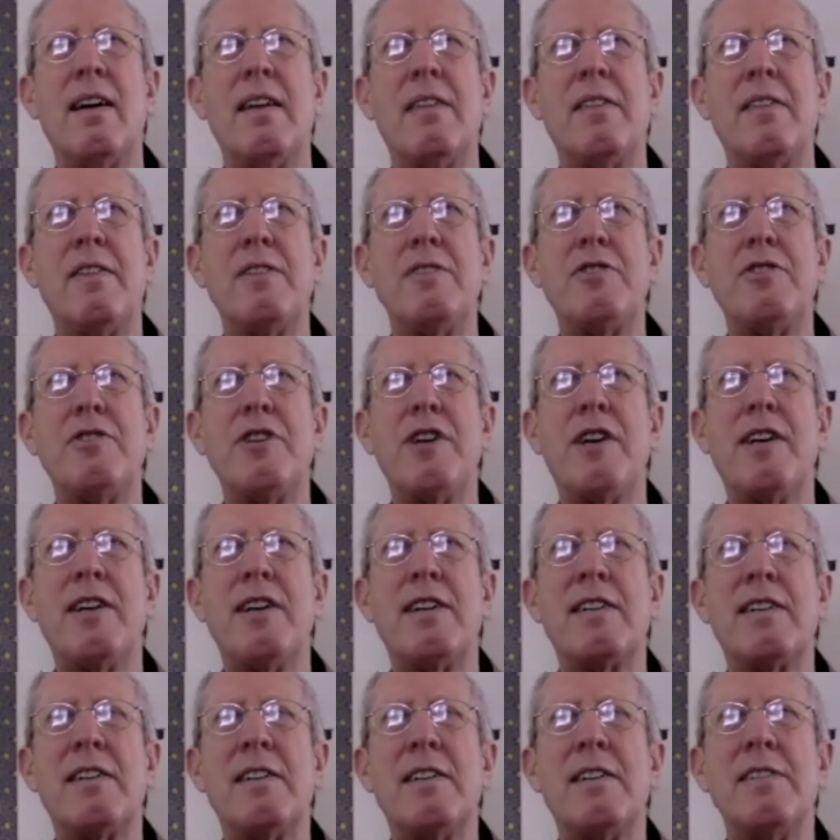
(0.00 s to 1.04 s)
The
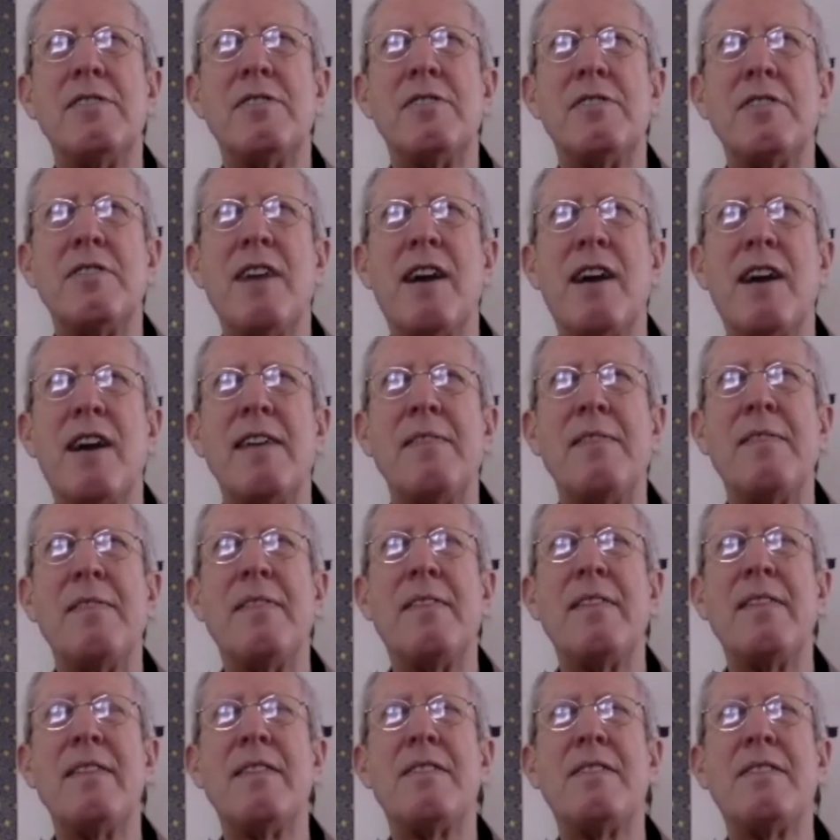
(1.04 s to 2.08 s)
jug is not
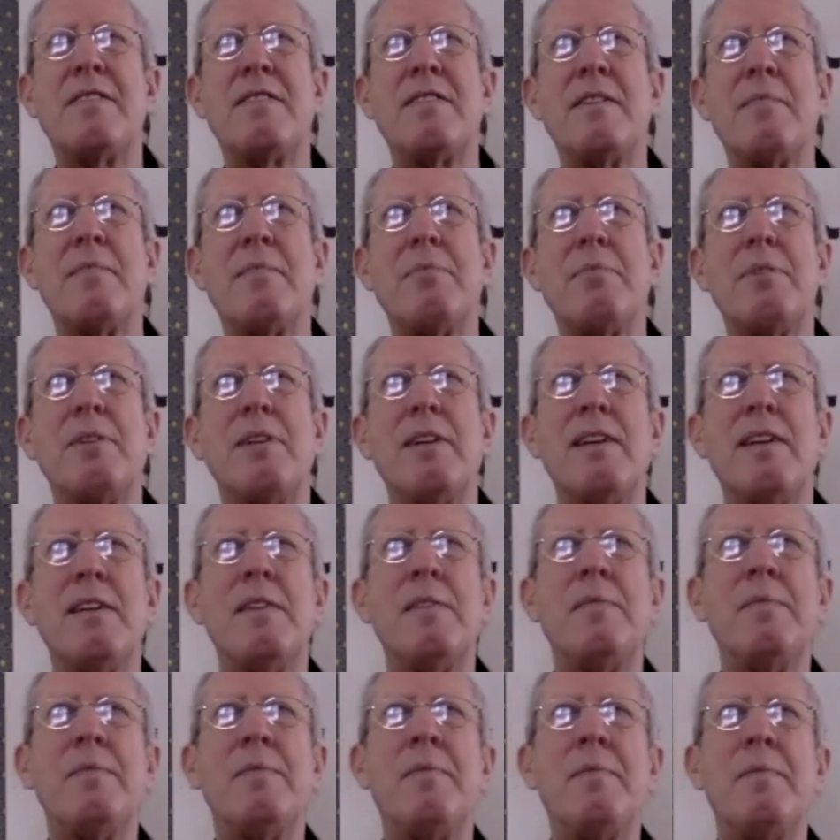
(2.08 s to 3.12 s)

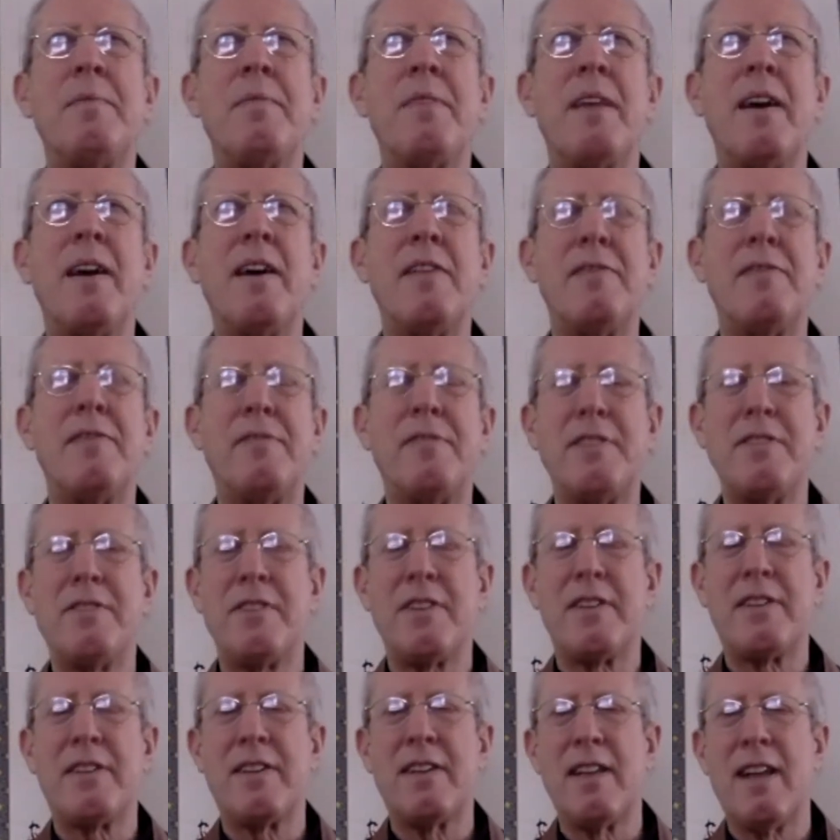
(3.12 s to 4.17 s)
simply a
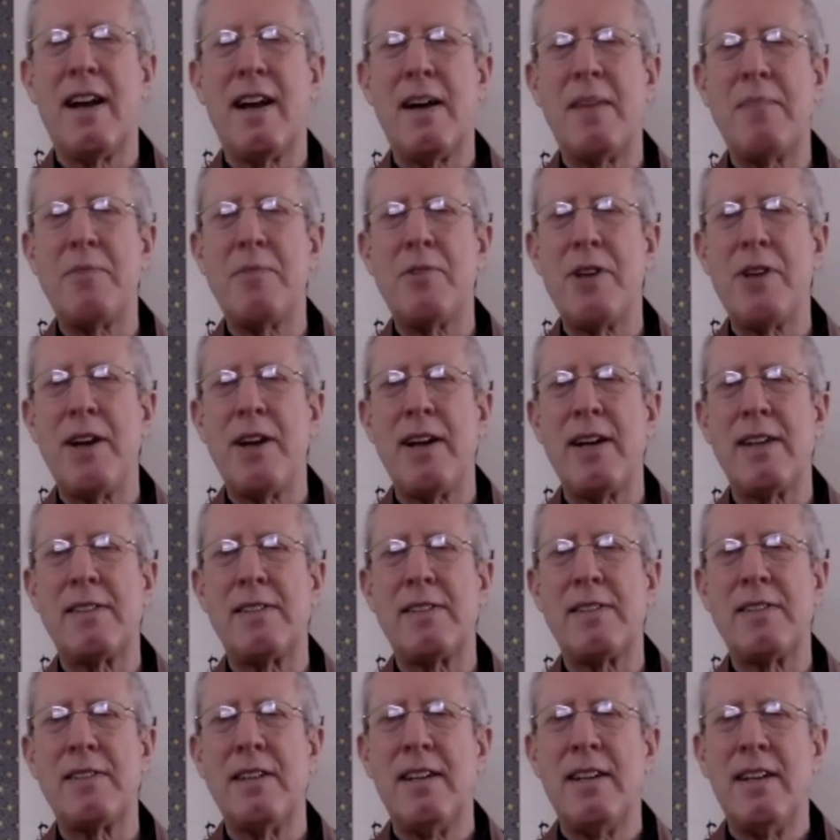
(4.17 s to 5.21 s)
physical object
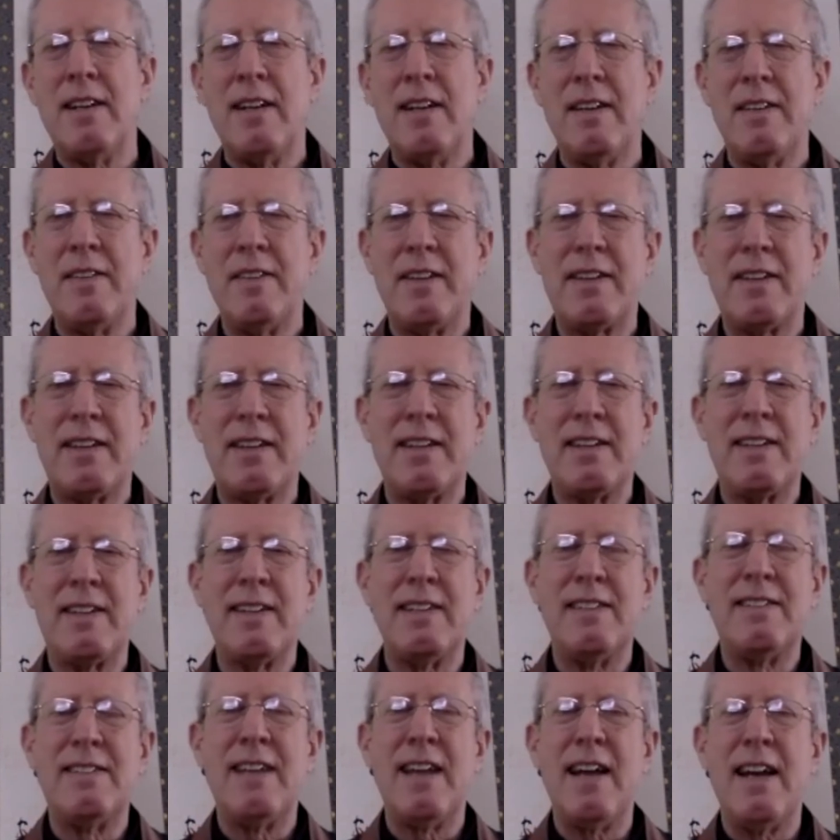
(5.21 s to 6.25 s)
that can
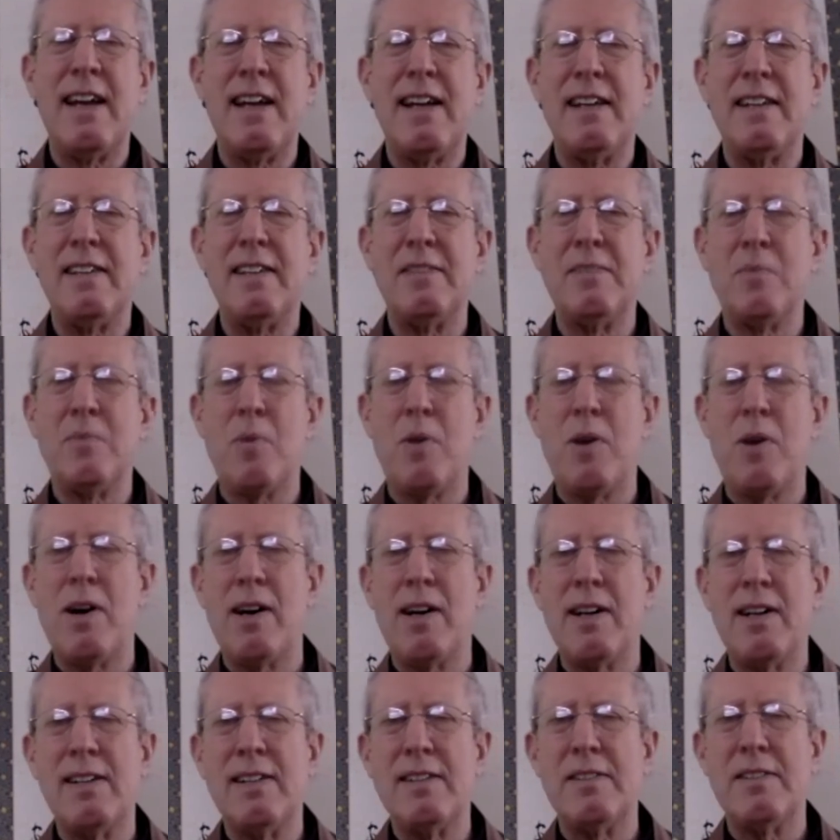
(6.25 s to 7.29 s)
contain
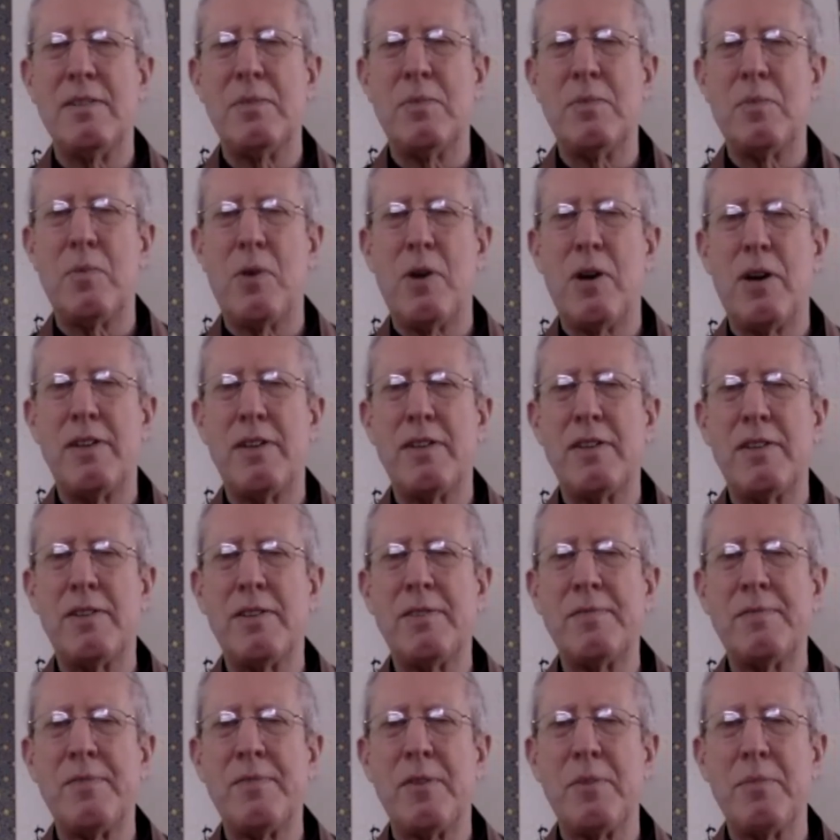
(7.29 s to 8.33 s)
wine or
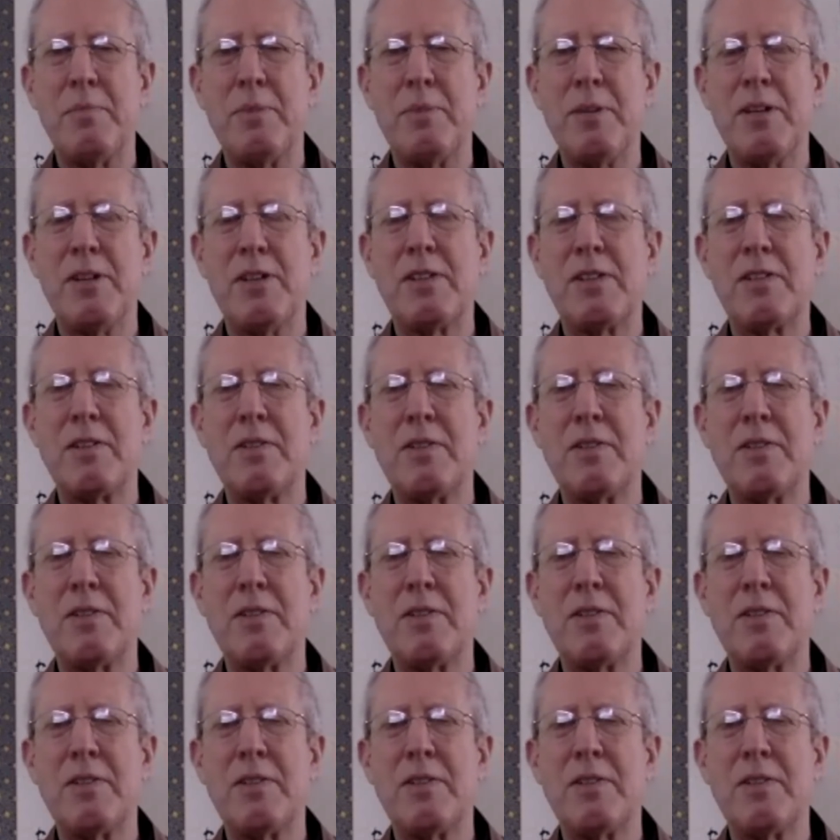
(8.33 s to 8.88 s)
water or milk.